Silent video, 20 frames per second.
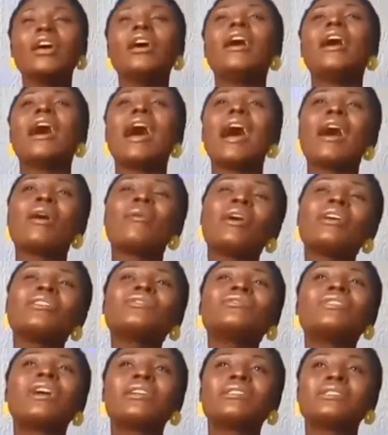I
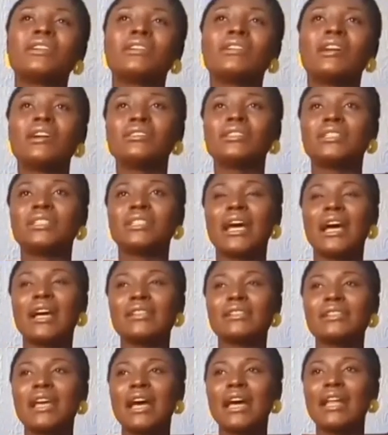went round and round on
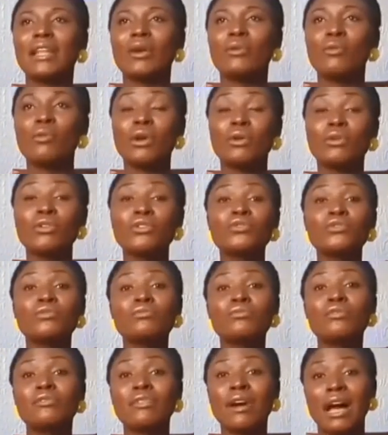that. And then we were going to
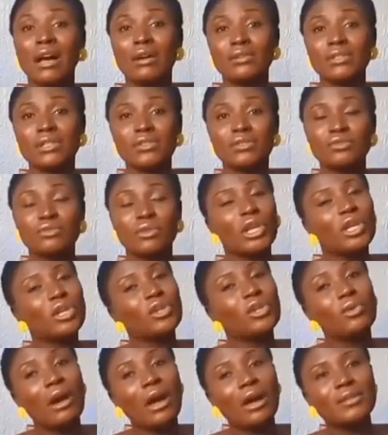move houses to a
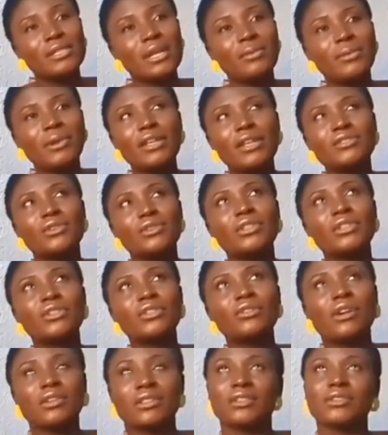new house. And when I saw the
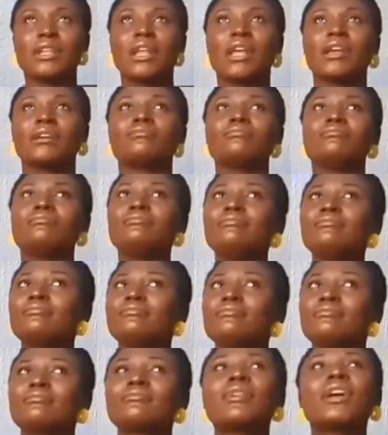new house, I was like,
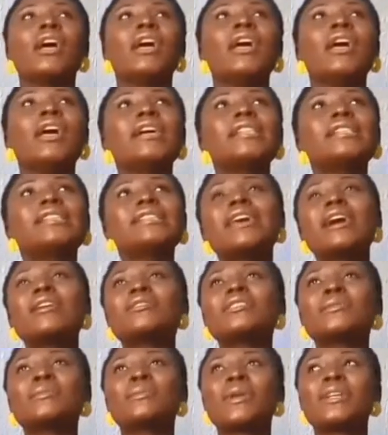this house
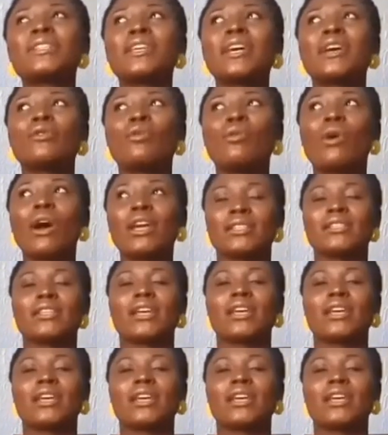is painted white.